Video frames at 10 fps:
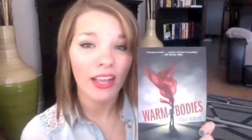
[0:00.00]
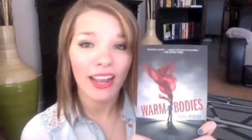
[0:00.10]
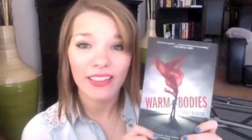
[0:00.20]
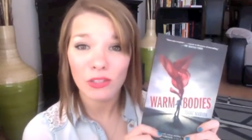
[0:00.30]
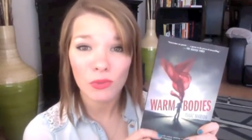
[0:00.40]

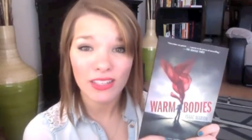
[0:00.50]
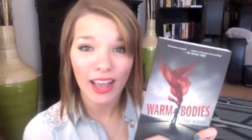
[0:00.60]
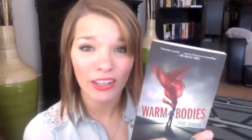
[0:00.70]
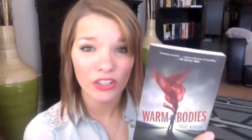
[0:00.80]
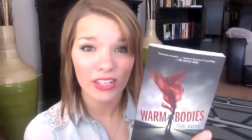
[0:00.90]
And this was
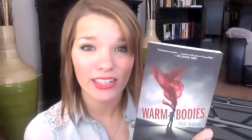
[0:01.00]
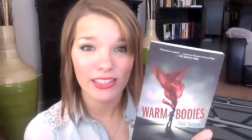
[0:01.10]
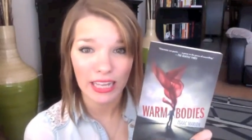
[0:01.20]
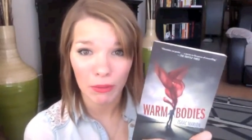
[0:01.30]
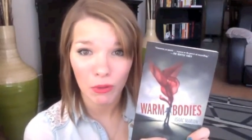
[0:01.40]
actually his
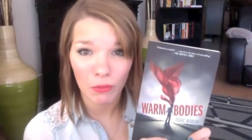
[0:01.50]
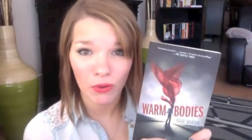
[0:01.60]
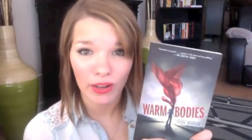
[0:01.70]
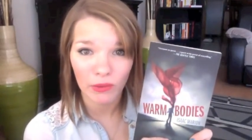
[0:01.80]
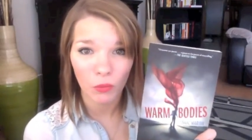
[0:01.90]
debut
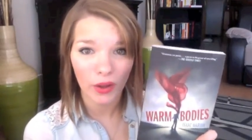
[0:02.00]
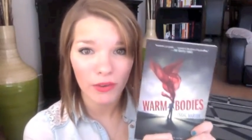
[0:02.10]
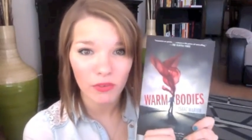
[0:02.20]
book, and what a